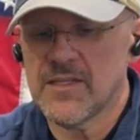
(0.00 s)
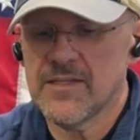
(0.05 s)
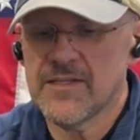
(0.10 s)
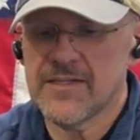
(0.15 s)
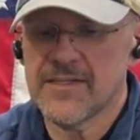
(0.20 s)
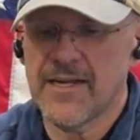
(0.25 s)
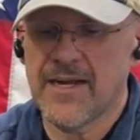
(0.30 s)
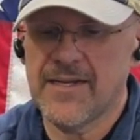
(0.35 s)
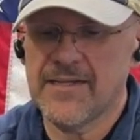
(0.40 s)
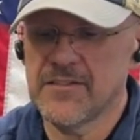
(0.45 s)
and I
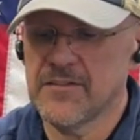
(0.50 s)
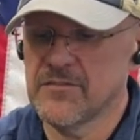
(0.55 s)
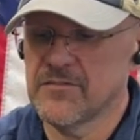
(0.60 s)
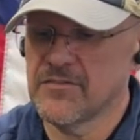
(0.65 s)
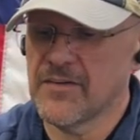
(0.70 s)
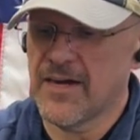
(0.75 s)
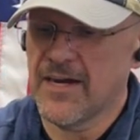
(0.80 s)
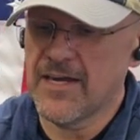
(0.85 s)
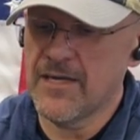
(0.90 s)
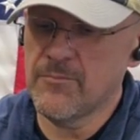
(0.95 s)
kind
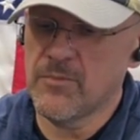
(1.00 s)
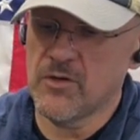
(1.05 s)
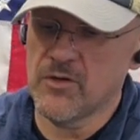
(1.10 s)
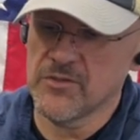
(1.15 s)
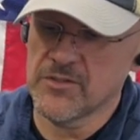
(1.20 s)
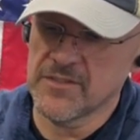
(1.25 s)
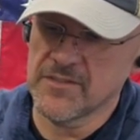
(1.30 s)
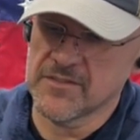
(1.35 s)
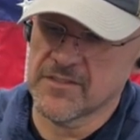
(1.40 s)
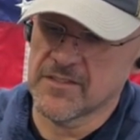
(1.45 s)
of
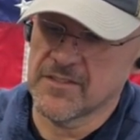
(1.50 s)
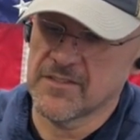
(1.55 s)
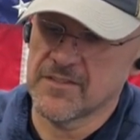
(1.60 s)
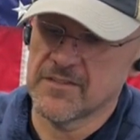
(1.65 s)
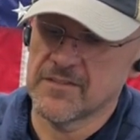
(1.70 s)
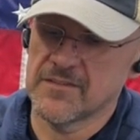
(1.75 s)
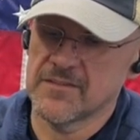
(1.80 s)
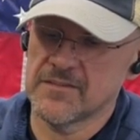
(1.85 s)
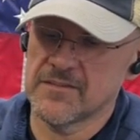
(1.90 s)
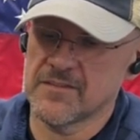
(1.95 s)
eyeballed it
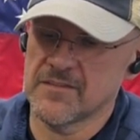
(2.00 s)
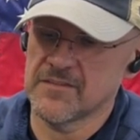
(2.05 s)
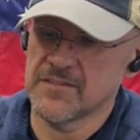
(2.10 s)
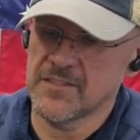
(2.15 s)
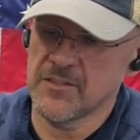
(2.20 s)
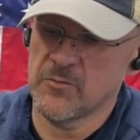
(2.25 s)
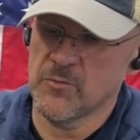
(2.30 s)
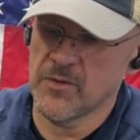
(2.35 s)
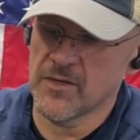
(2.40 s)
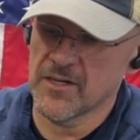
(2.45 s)
to
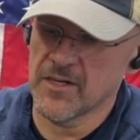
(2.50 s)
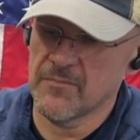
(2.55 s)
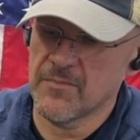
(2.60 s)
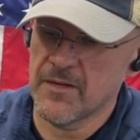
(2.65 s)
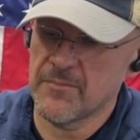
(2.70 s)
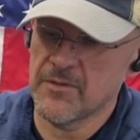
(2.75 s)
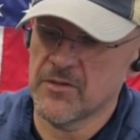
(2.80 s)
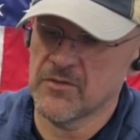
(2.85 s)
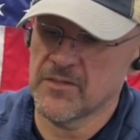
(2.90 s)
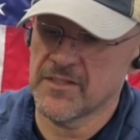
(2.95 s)
see where I
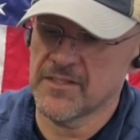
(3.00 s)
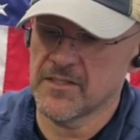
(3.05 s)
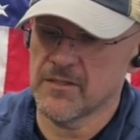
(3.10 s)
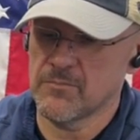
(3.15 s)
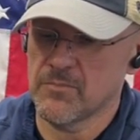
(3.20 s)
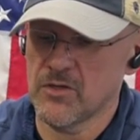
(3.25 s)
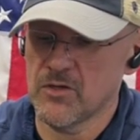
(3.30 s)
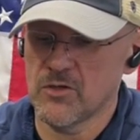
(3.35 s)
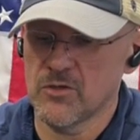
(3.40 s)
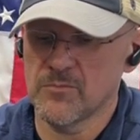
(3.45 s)
might be able to get a
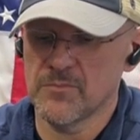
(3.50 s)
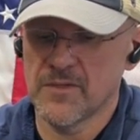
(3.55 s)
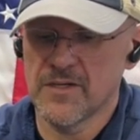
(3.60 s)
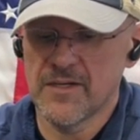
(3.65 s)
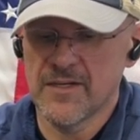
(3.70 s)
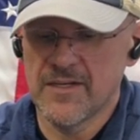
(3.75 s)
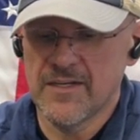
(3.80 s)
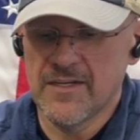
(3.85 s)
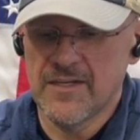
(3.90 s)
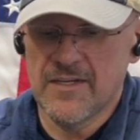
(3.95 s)
bulb.
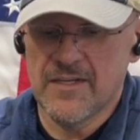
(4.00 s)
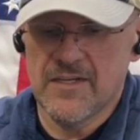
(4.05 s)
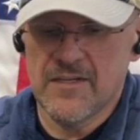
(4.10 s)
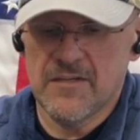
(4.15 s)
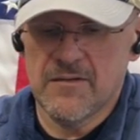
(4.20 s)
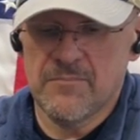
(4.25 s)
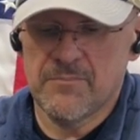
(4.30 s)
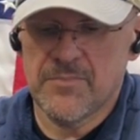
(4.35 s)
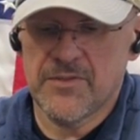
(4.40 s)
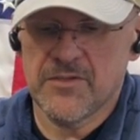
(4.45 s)

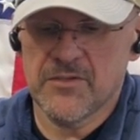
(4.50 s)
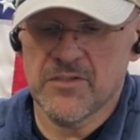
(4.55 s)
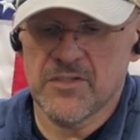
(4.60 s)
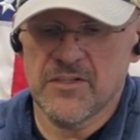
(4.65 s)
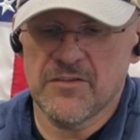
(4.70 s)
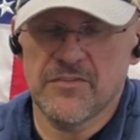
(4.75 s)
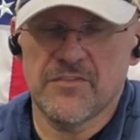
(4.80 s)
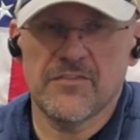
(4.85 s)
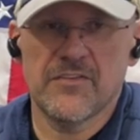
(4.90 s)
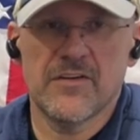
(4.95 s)
Peeled
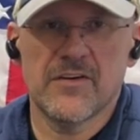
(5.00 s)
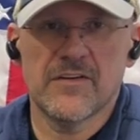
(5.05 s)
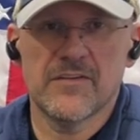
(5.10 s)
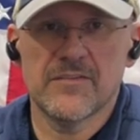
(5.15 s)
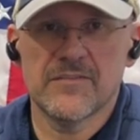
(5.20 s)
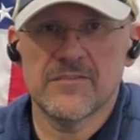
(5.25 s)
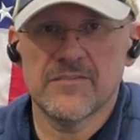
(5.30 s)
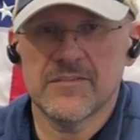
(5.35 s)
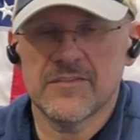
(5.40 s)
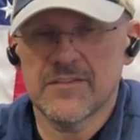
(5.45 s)
off
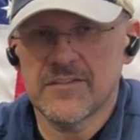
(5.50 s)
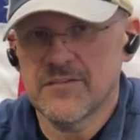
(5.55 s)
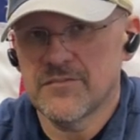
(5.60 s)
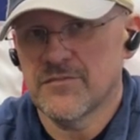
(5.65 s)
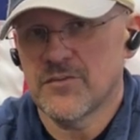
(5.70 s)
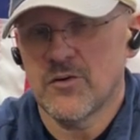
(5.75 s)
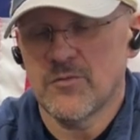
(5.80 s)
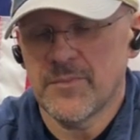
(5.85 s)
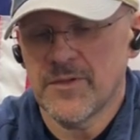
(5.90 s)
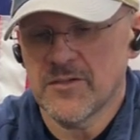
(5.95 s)
the
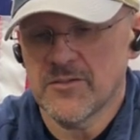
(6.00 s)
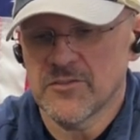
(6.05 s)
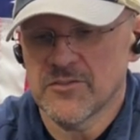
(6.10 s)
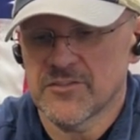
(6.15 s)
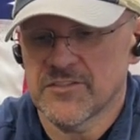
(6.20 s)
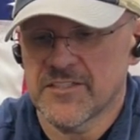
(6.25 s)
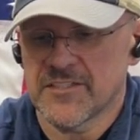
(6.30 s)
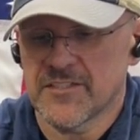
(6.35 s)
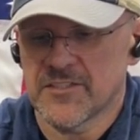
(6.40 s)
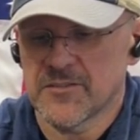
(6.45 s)
faux mirror
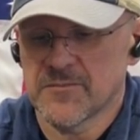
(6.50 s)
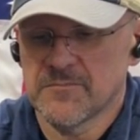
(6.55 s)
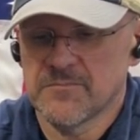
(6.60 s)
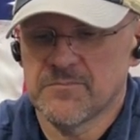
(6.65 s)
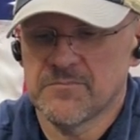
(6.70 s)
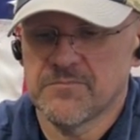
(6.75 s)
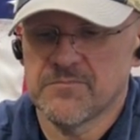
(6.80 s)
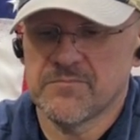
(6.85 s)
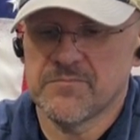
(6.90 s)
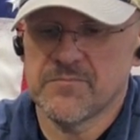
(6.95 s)
sticker
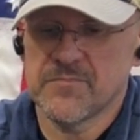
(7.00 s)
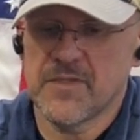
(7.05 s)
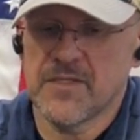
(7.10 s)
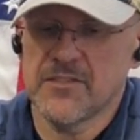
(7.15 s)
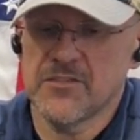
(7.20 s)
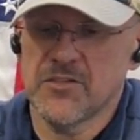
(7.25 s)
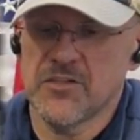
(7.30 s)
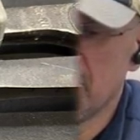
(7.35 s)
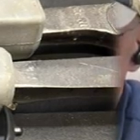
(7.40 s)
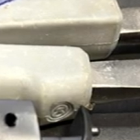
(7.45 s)

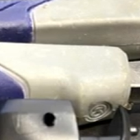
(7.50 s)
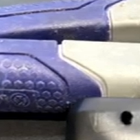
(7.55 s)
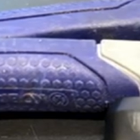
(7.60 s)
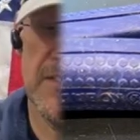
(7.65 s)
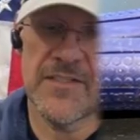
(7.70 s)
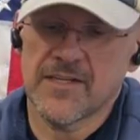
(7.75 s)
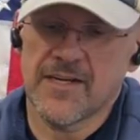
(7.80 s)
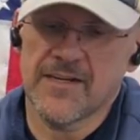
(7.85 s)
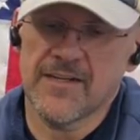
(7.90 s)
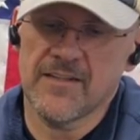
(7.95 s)
and just
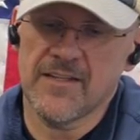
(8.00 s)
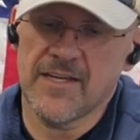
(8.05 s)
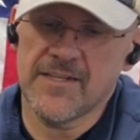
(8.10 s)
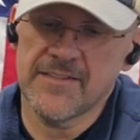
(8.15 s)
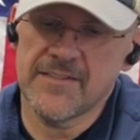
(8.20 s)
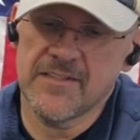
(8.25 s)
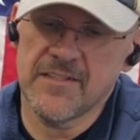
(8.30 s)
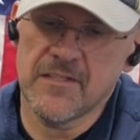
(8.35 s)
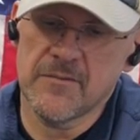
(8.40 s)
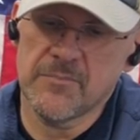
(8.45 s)
kind of
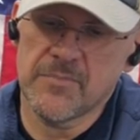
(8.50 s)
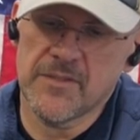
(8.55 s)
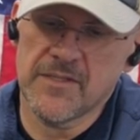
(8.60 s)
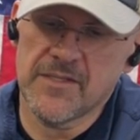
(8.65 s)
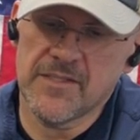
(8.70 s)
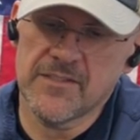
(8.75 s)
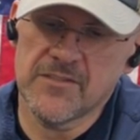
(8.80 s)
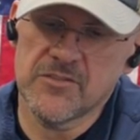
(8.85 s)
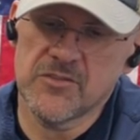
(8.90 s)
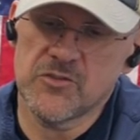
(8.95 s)
lined it up
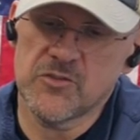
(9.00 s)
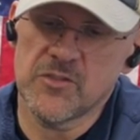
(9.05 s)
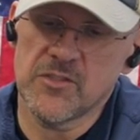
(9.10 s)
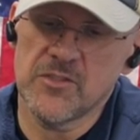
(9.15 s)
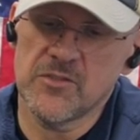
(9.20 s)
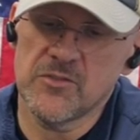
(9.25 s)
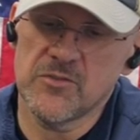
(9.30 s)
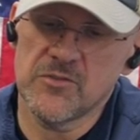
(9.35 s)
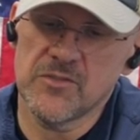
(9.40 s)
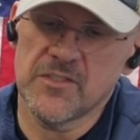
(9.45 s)
and
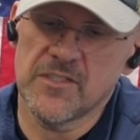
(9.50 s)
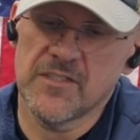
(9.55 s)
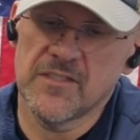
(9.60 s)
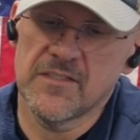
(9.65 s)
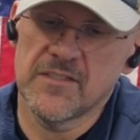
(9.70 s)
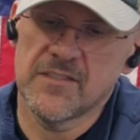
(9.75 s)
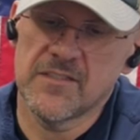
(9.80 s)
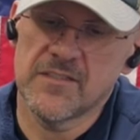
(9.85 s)
drilled